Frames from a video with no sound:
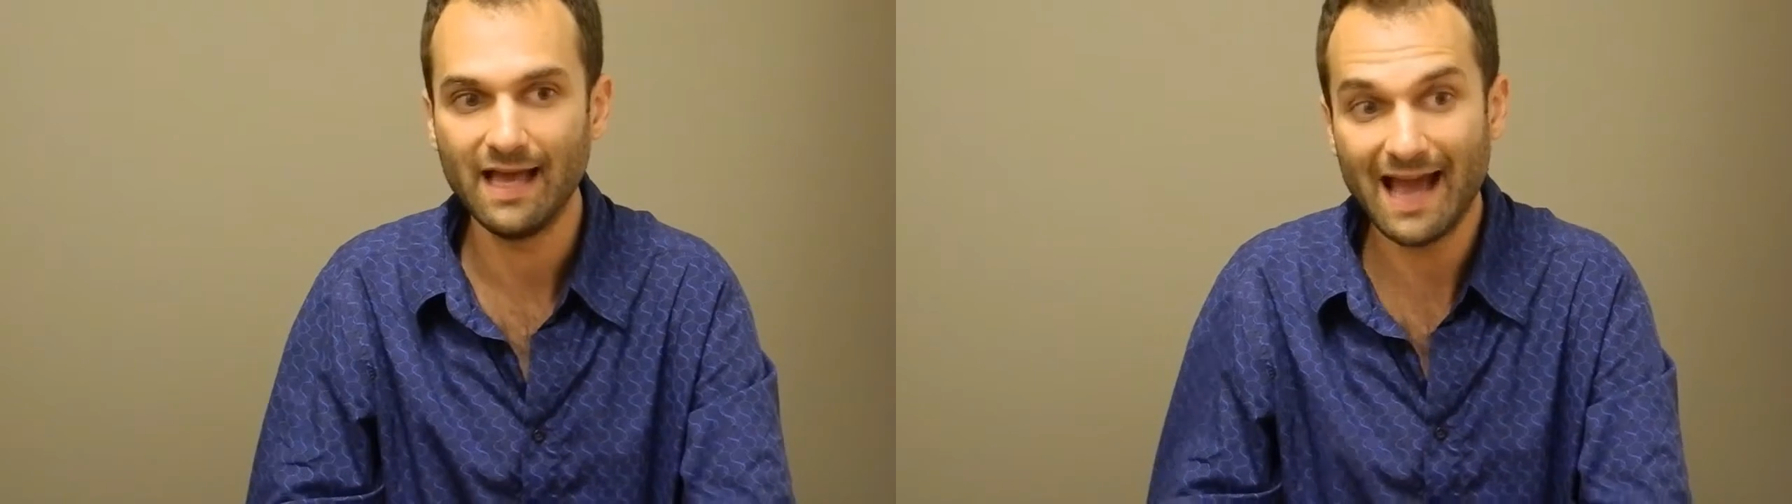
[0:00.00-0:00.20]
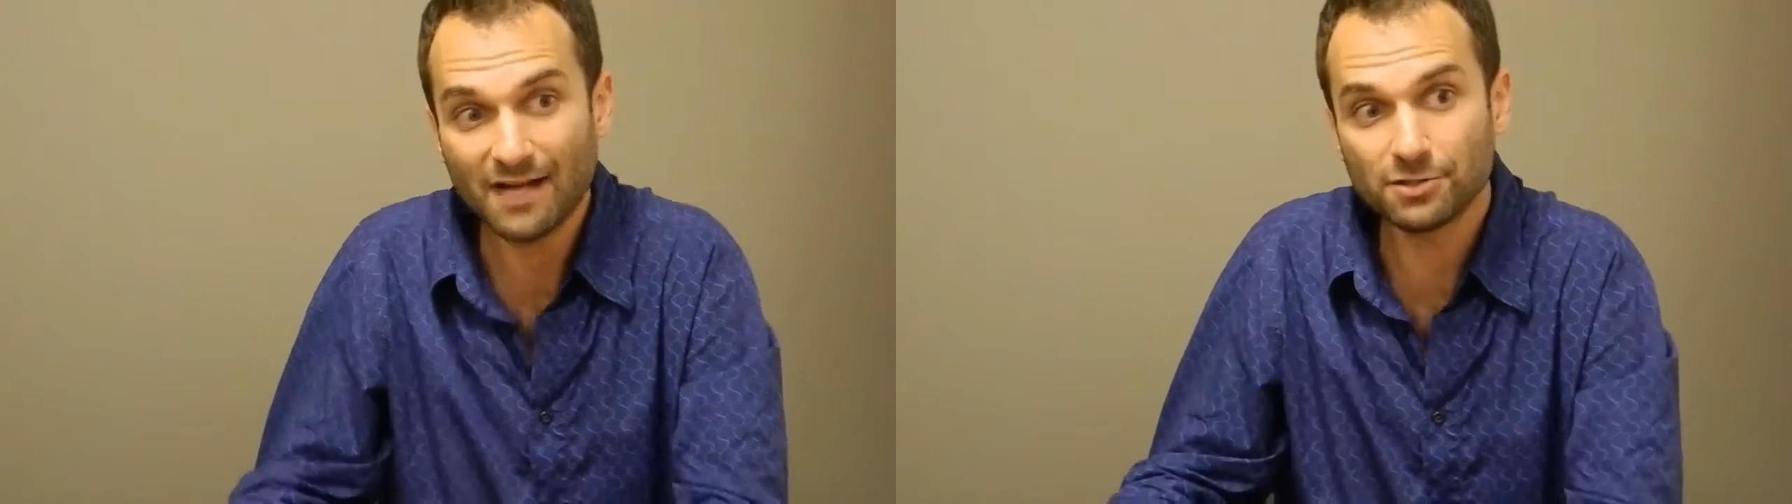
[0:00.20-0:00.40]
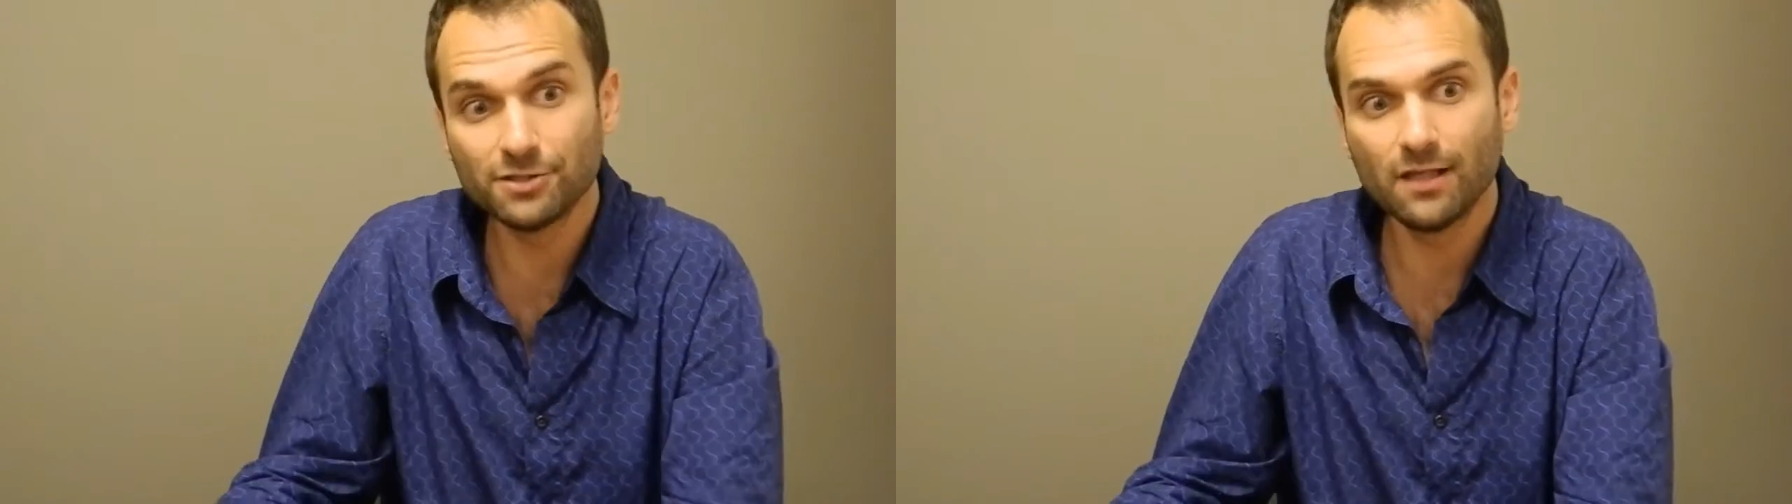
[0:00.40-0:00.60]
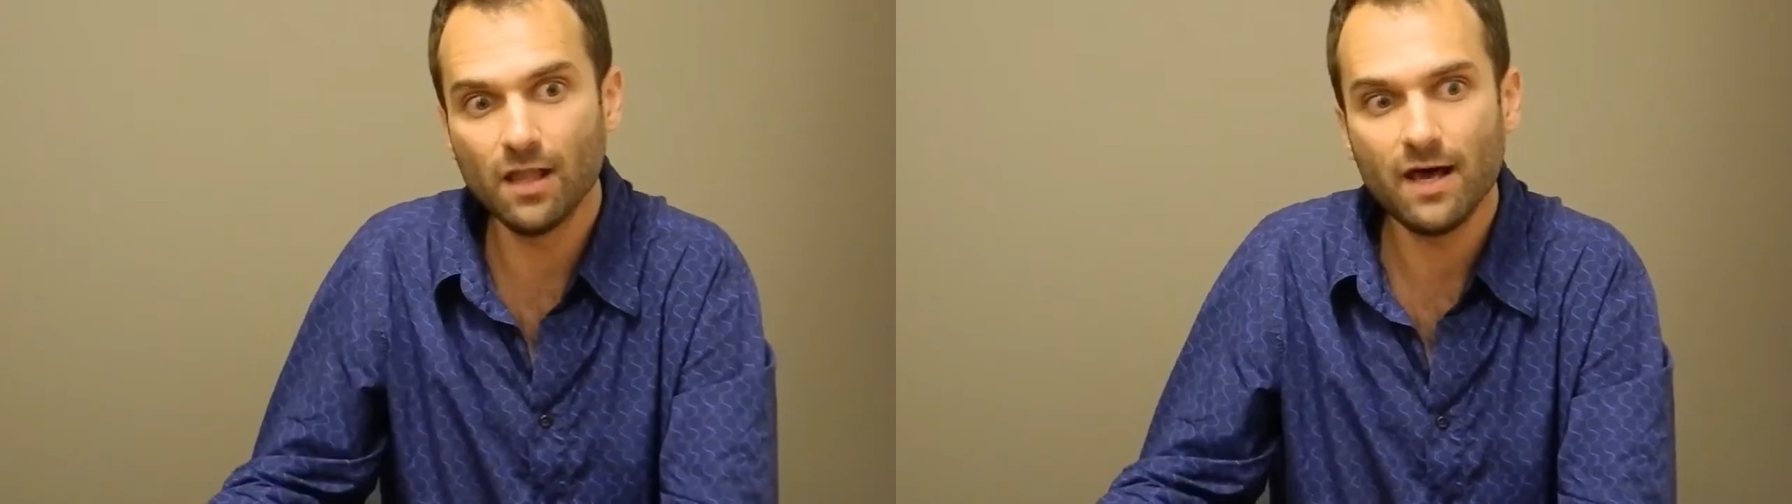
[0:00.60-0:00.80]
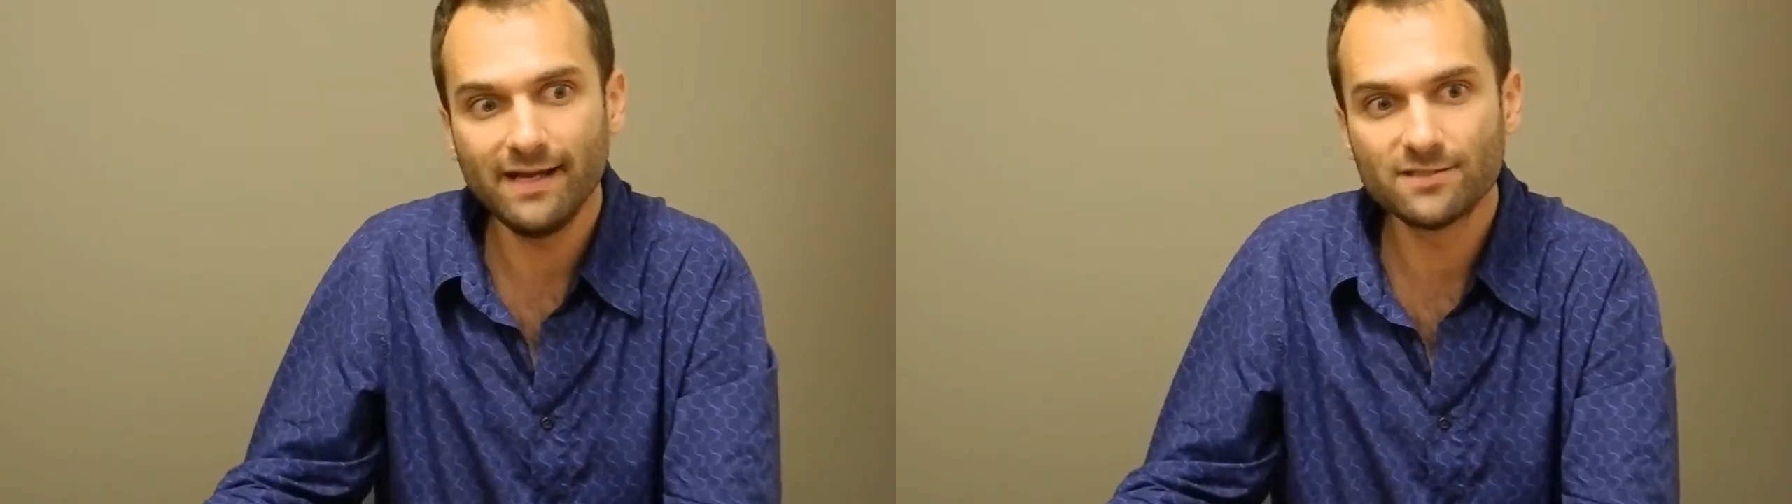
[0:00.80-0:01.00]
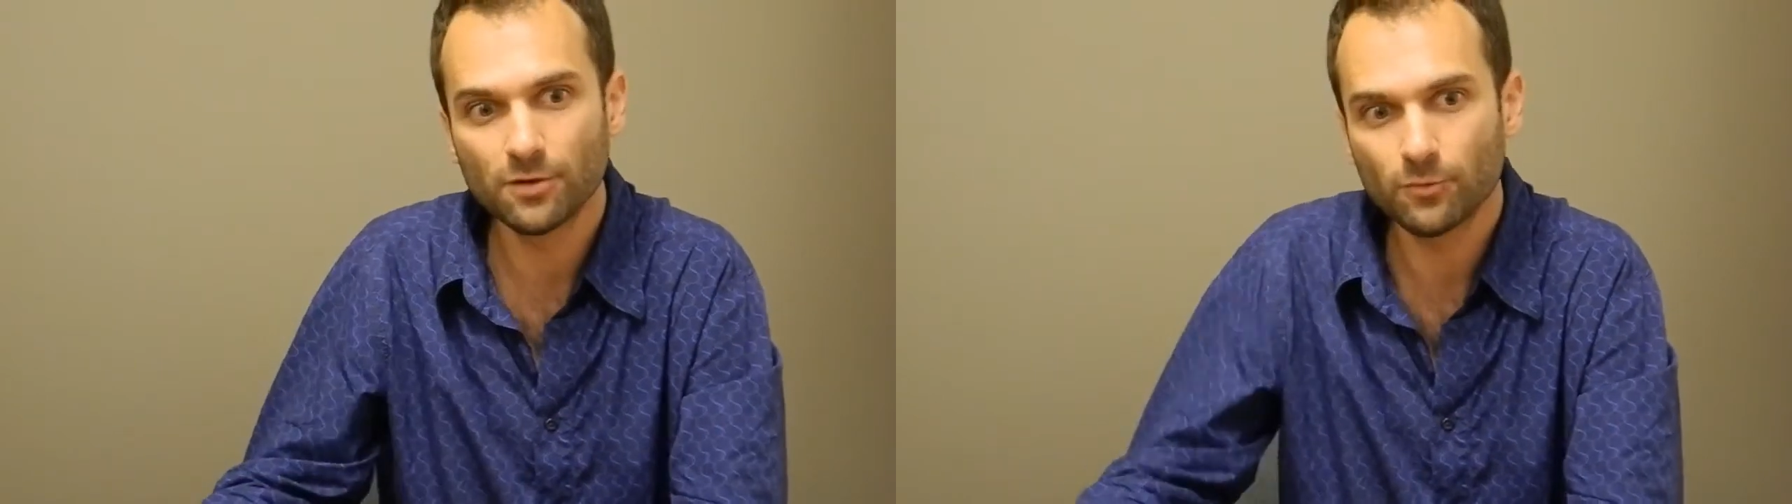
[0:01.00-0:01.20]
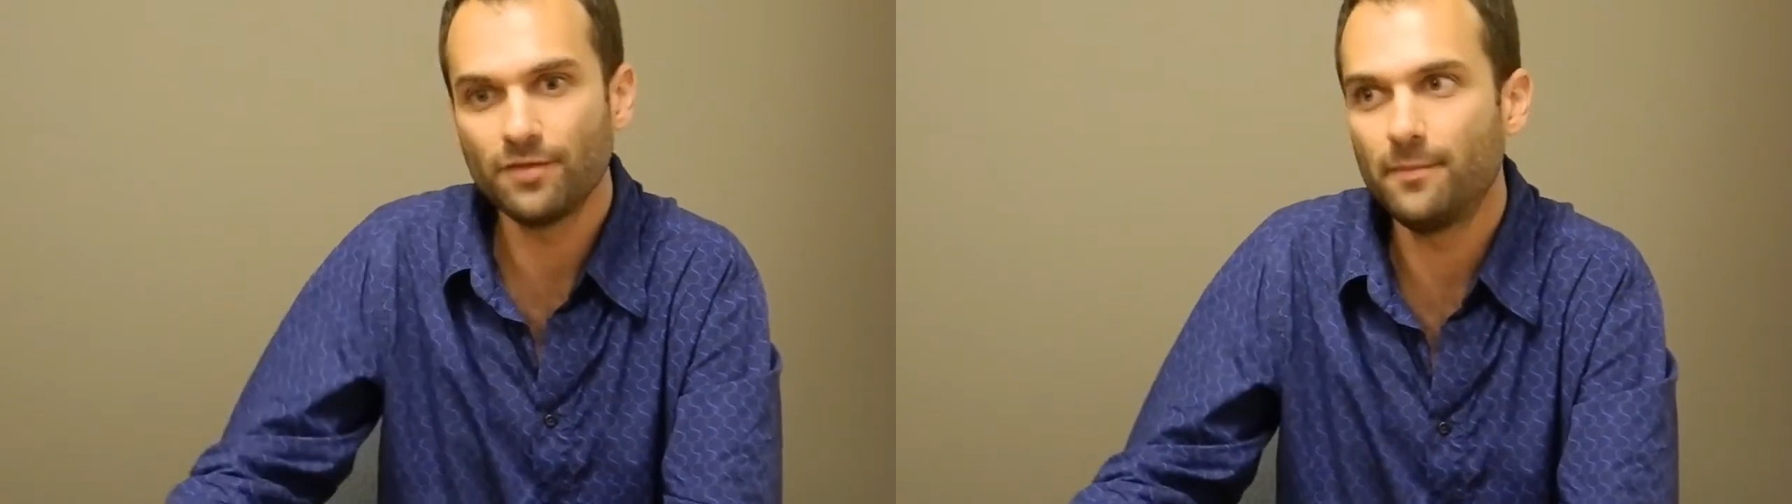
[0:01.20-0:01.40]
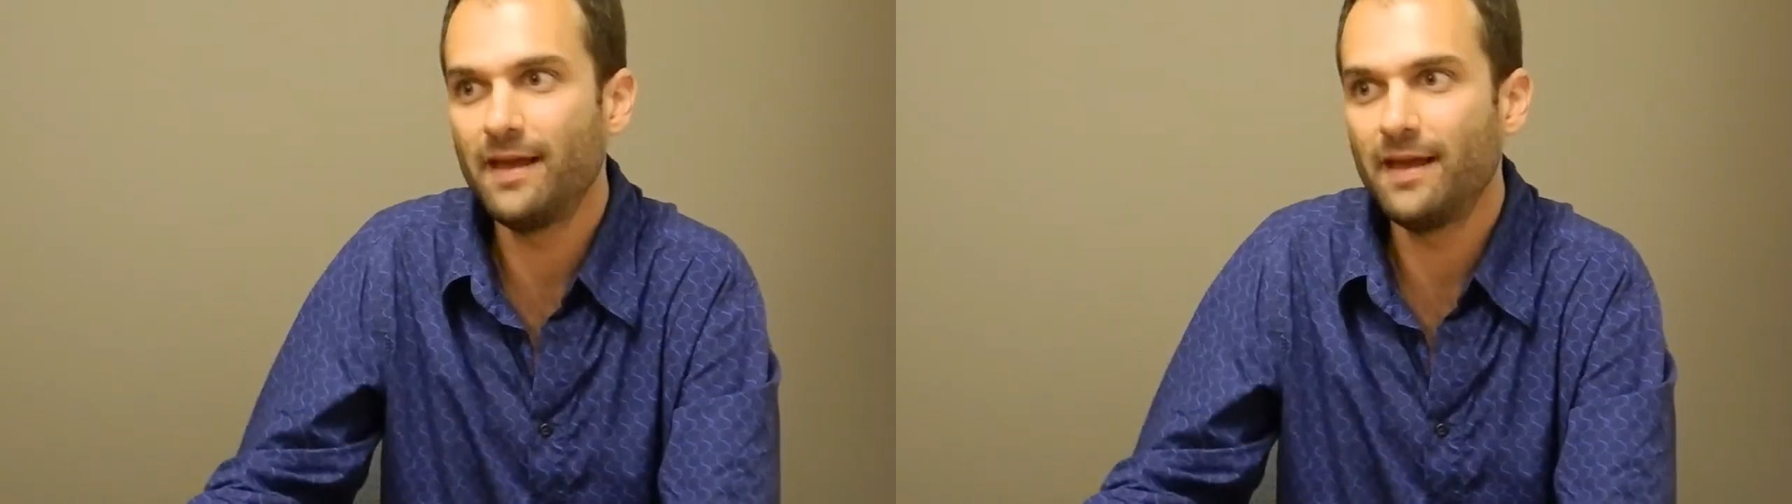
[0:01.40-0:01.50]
actually aligns with what the